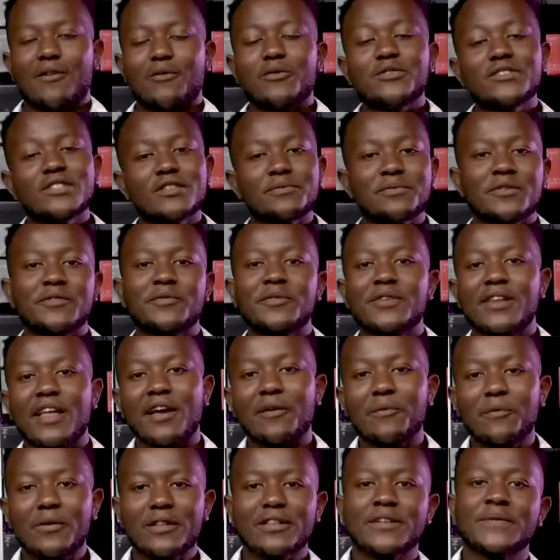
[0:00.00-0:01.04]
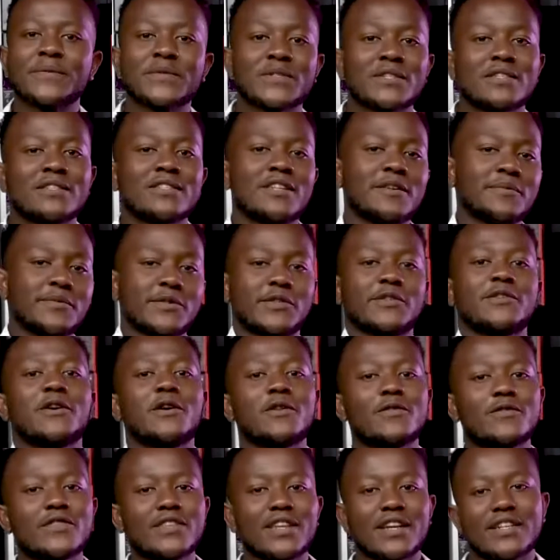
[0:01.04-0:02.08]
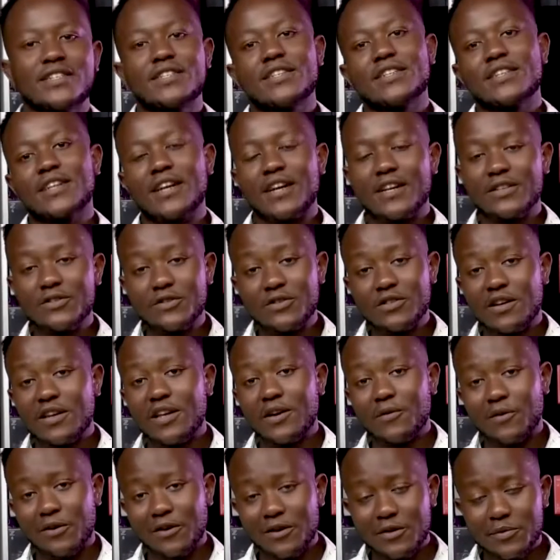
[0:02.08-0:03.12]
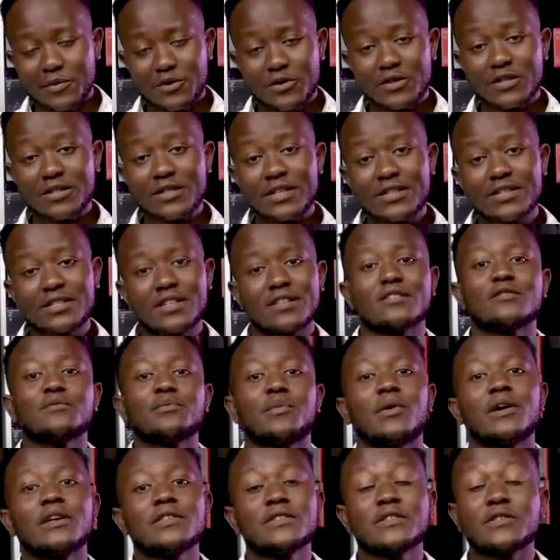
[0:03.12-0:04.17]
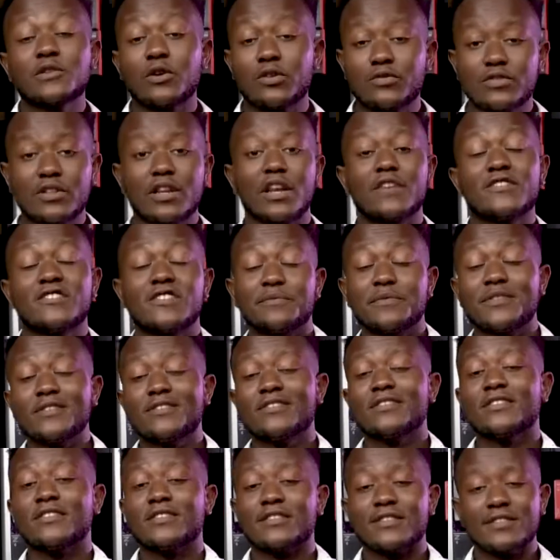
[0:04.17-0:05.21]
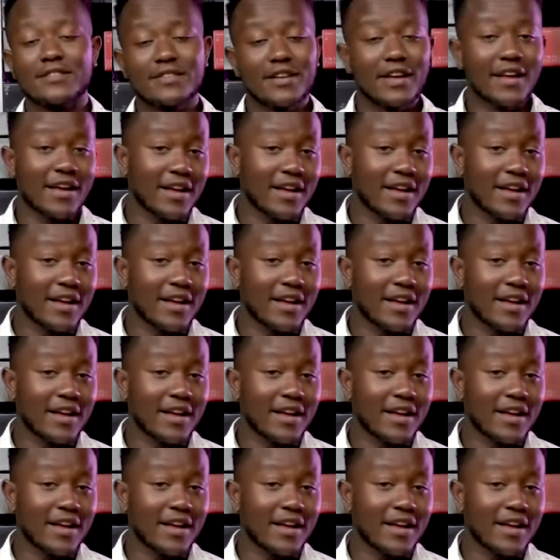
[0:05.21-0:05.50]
What's up everybody and welcome to another episode of Gear Check, and today we're going to be doing the second part of the live streaming series.